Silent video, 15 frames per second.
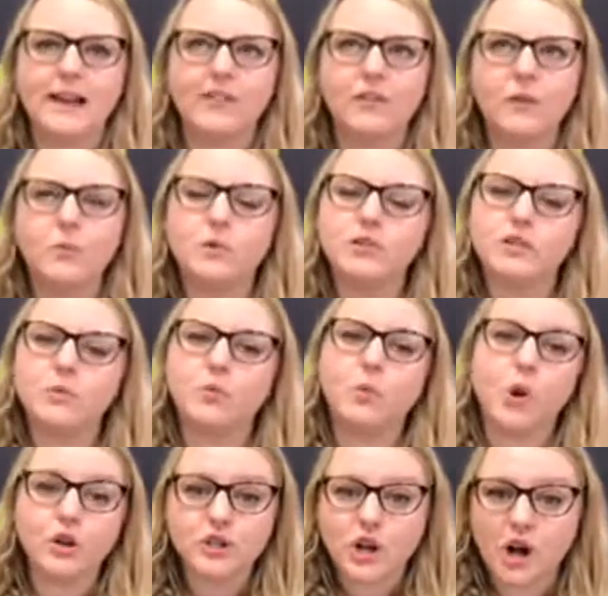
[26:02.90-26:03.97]
if you want to
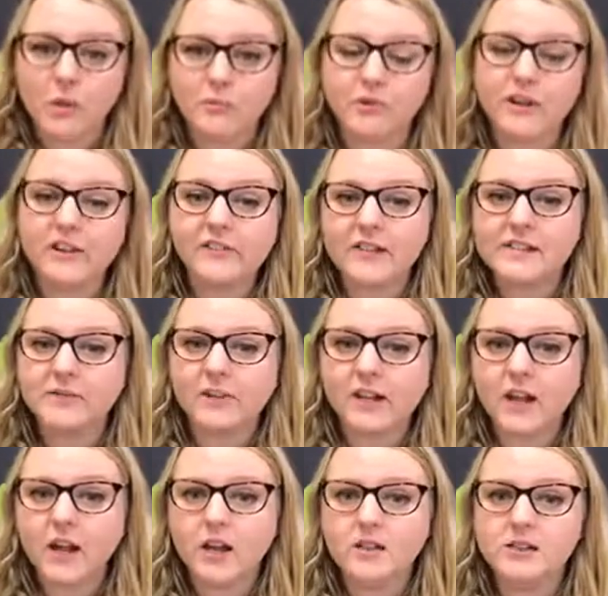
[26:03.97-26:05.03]
watch our previous
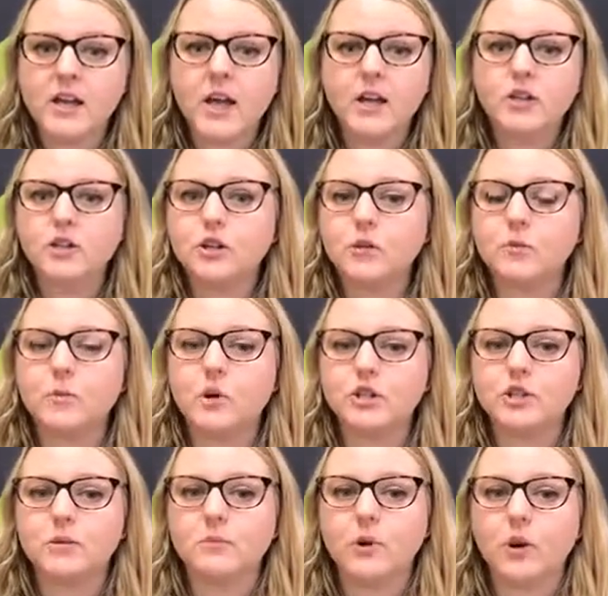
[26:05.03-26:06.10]
videos, you can watch
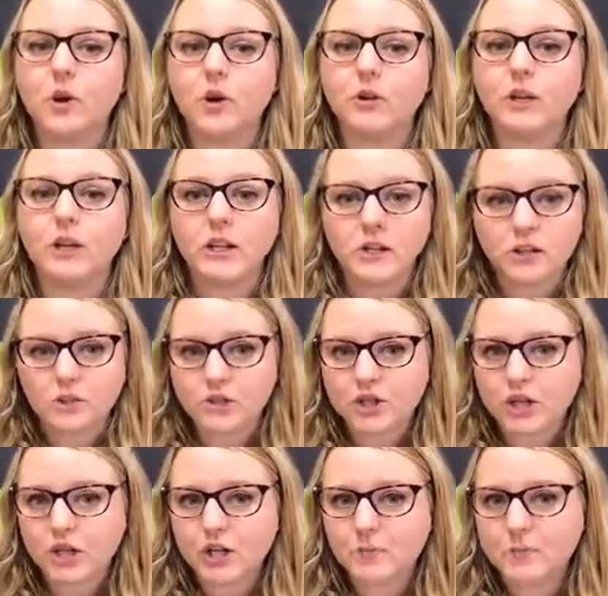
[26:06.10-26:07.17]
them on
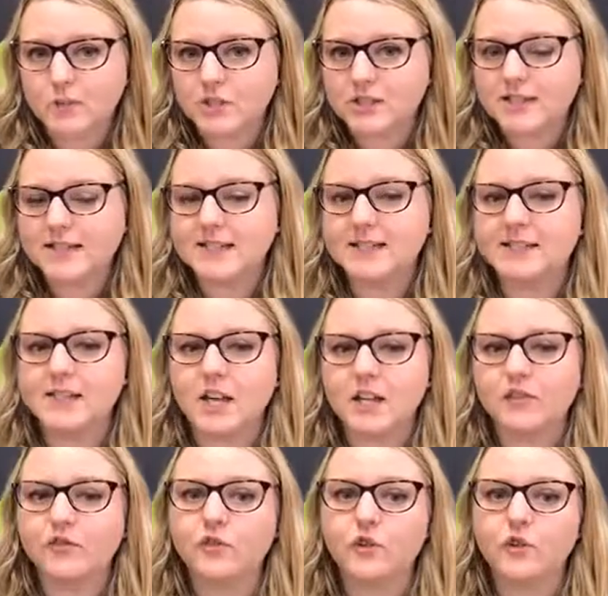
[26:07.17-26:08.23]
YouTube. You just need to
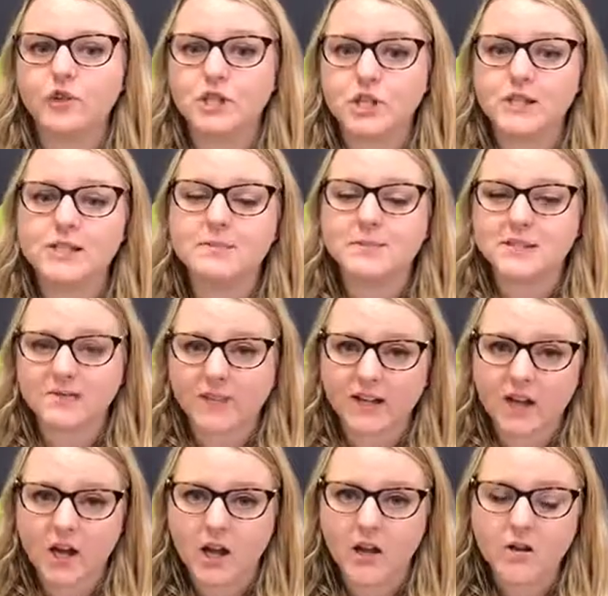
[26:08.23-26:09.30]
search for Shoosmiths
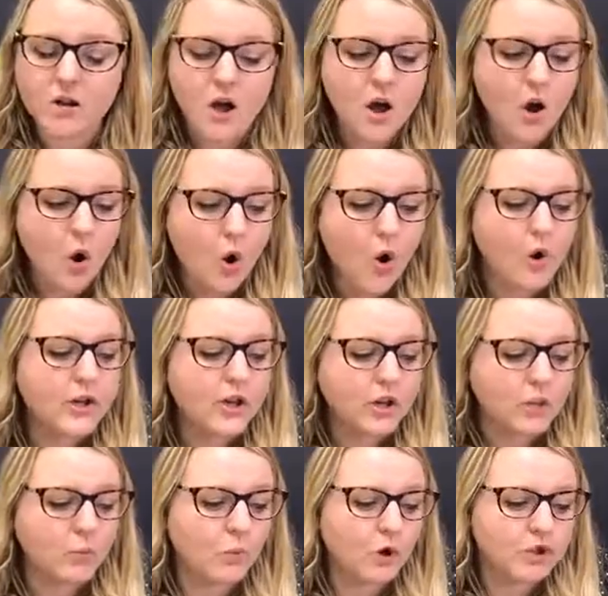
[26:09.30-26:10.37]
video, or you
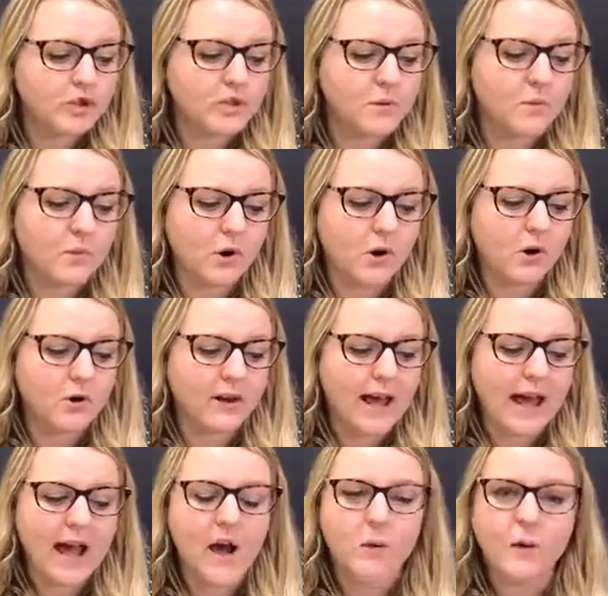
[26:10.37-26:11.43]
can watch them on
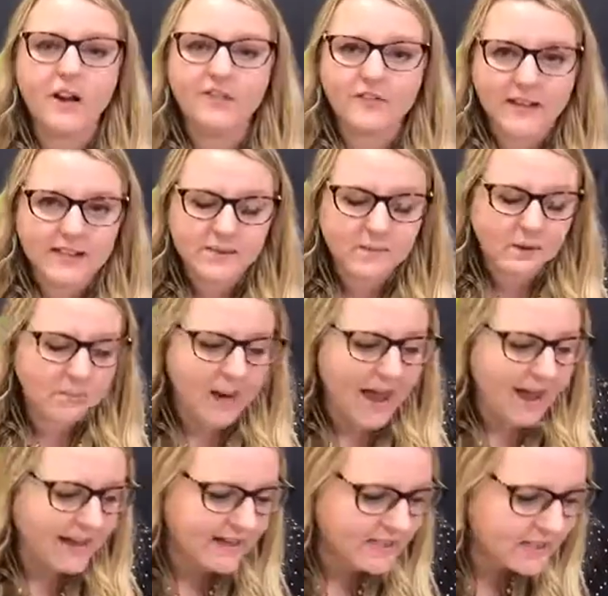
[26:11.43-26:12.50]
our Facebook
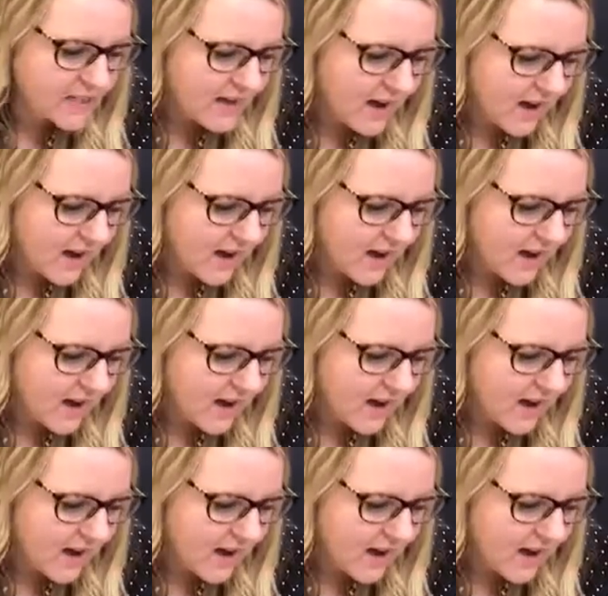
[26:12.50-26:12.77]
page.